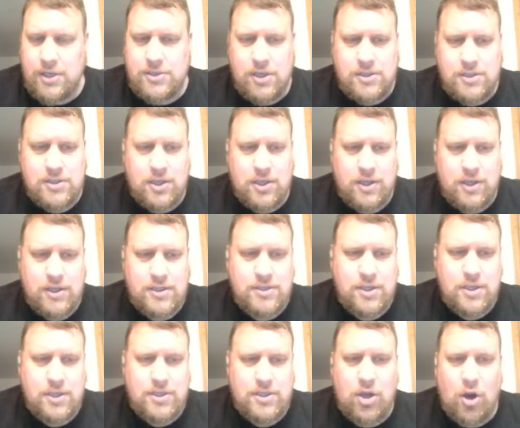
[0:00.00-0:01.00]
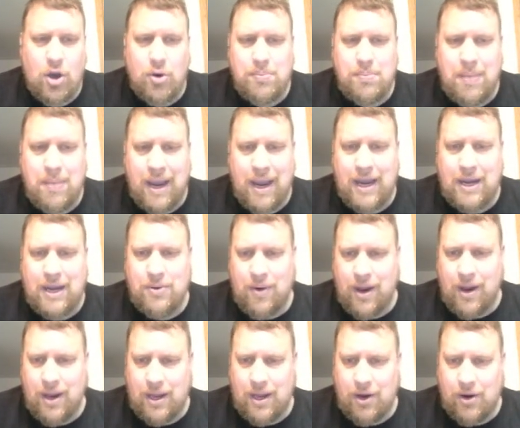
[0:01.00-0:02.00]
let's look at this. The domain
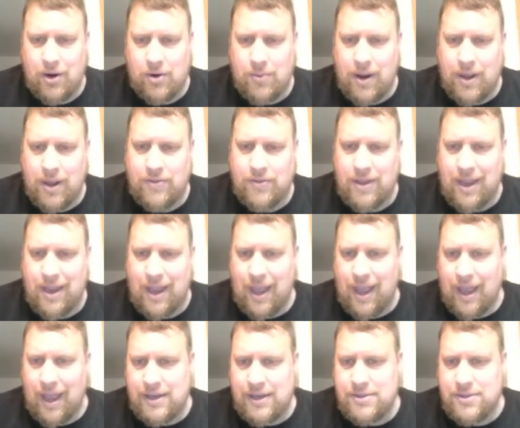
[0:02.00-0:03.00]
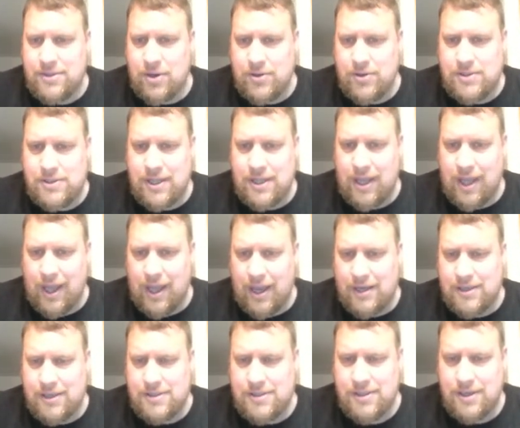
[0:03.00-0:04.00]
right here, right? The x. Notice the
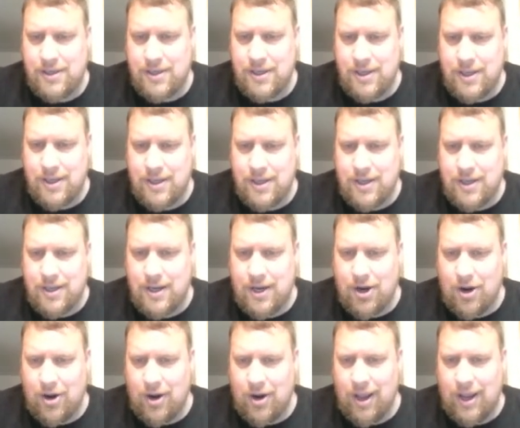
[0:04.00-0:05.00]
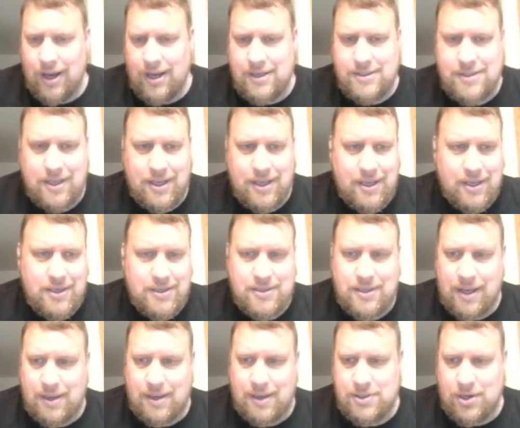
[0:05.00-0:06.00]
x. Our x is,
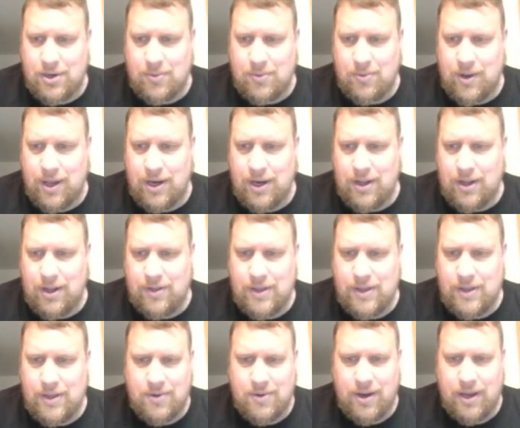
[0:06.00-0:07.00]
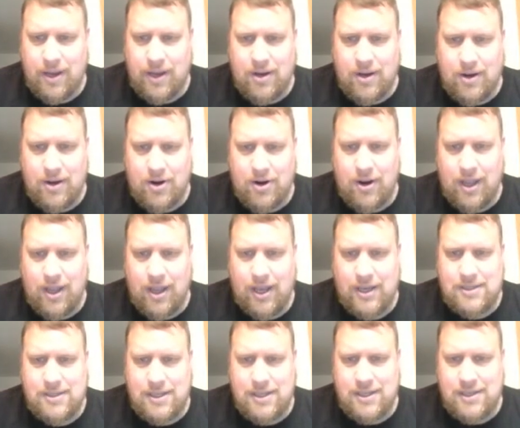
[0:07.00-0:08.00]
I'm just going to write on this, right? Our
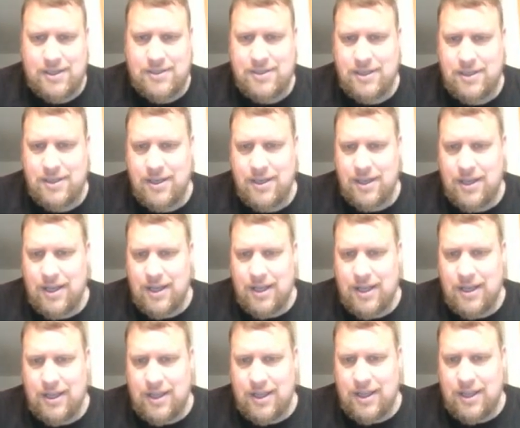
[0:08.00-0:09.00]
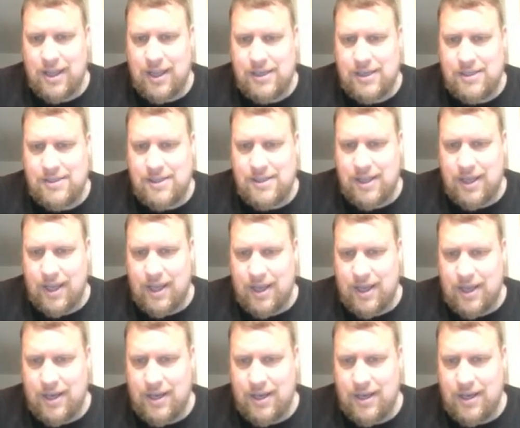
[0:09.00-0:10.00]
x is less
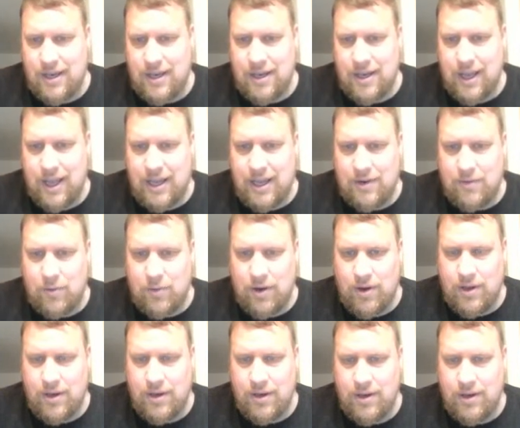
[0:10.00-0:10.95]
than -1,